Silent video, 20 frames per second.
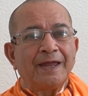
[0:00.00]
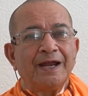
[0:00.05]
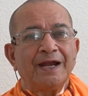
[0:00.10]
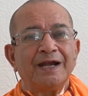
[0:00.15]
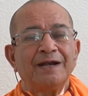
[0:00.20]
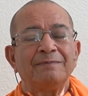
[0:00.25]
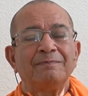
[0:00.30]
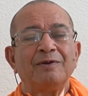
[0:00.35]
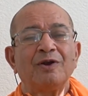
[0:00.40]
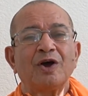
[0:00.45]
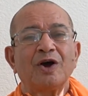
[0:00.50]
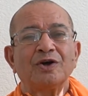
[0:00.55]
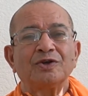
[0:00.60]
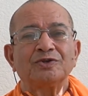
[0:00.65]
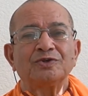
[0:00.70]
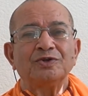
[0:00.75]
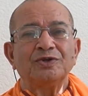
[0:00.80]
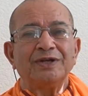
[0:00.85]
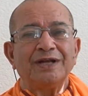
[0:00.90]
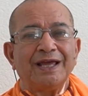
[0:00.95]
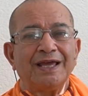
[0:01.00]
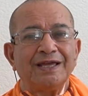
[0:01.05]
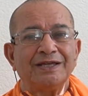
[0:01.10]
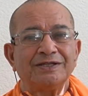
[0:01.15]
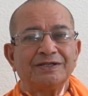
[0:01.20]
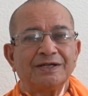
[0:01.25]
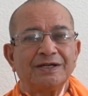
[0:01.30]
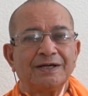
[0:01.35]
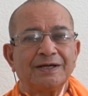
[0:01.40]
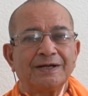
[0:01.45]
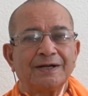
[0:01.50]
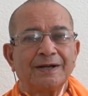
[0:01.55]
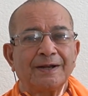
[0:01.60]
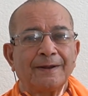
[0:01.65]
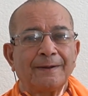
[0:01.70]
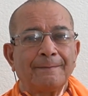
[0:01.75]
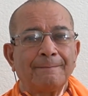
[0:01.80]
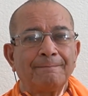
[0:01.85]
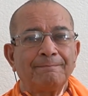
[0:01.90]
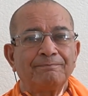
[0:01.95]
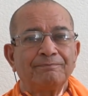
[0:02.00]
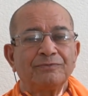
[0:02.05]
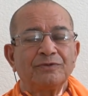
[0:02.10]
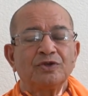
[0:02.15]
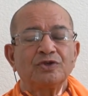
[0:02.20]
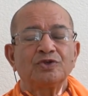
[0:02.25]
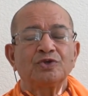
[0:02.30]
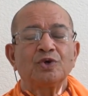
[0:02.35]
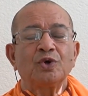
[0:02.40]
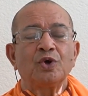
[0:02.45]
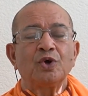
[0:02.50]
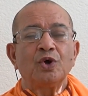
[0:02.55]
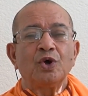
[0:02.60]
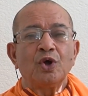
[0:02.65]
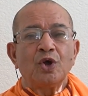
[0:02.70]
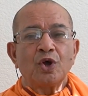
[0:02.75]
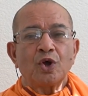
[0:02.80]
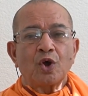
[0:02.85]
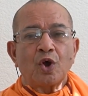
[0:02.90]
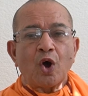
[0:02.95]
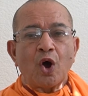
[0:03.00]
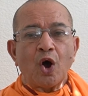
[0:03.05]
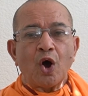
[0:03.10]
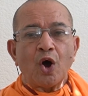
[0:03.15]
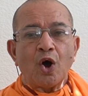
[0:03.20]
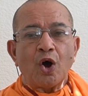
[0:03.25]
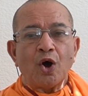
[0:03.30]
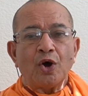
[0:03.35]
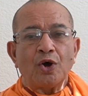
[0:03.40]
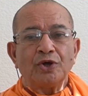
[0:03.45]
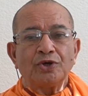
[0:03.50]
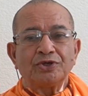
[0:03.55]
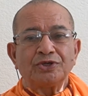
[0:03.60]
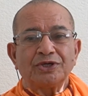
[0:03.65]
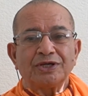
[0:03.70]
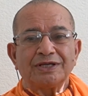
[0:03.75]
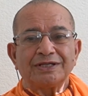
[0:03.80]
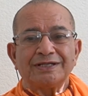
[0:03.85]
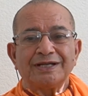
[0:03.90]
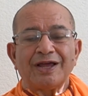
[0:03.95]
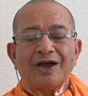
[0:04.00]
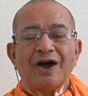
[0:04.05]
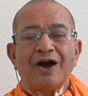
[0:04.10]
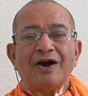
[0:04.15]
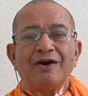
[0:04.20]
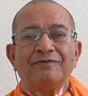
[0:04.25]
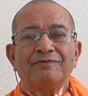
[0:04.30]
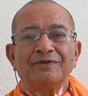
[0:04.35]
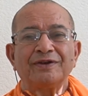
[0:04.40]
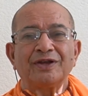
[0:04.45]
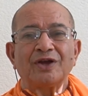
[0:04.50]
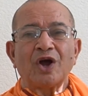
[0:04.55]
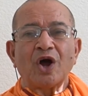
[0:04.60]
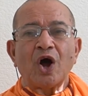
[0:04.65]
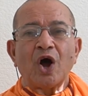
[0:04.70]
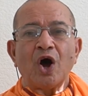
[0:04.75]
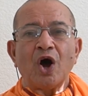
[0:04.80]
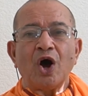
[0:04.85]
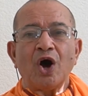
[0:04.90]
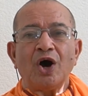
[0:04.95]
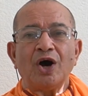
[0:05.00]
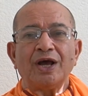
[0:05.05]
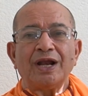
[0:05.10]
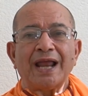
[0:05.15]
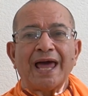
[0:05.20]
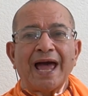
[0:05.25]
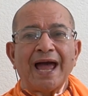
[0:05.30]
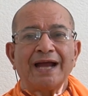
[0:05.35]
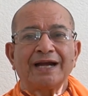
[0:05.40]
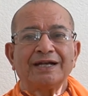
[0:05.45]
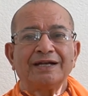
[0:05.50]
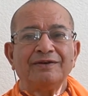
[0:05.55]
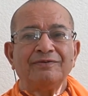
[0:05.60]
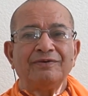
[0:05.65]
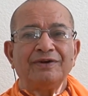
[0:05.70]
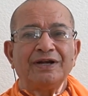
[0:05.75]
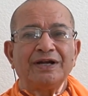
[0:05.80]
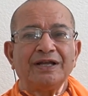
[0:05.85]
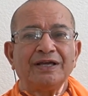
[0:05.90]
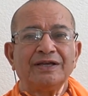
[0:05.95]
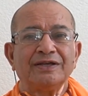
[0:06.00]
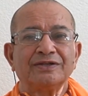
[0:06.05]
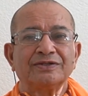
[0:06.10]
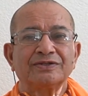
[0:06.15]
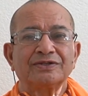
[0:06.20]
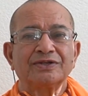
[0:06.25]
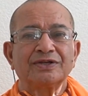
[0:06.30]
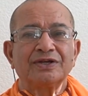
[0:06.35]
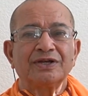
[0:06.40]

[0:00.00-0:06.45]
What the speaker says: It belongs to nature. So consciously offering all activities